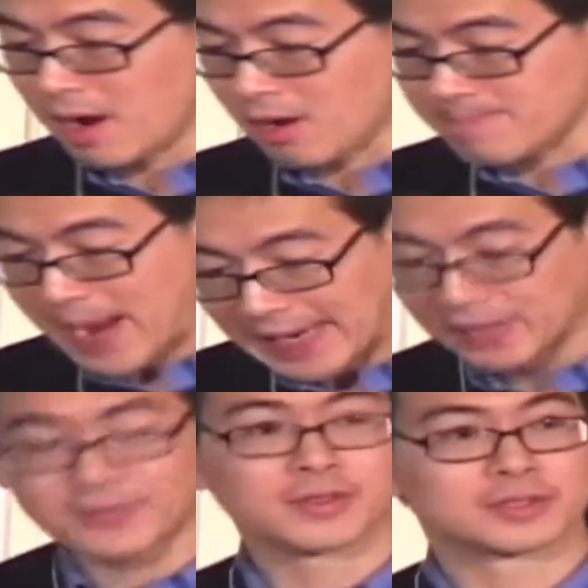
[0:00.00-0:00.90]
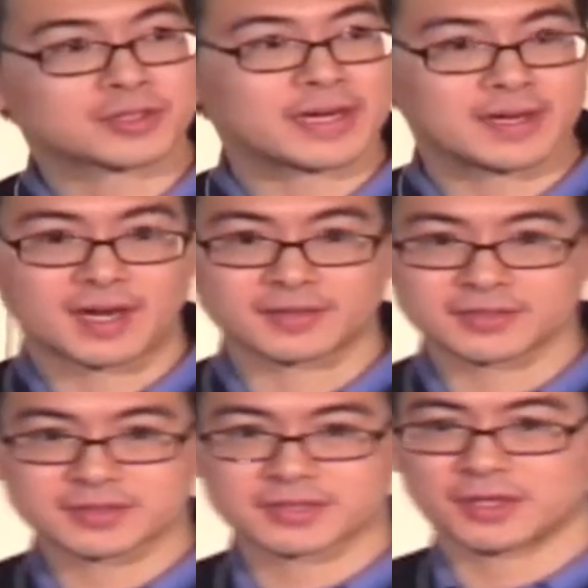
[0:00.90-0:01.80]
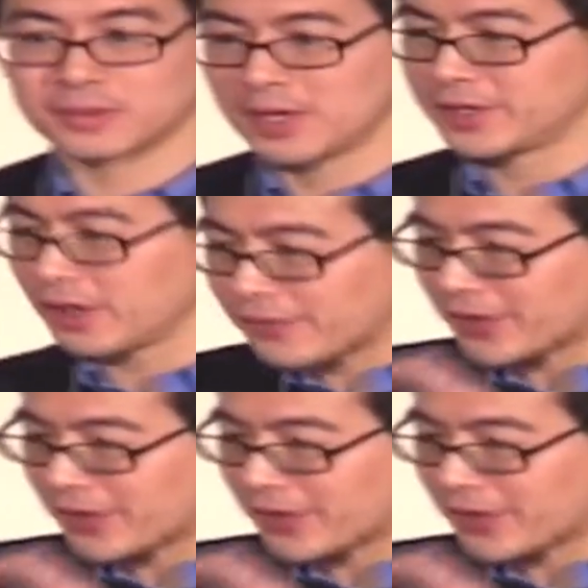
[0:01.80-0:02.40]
are painful trade-offs. So, you know,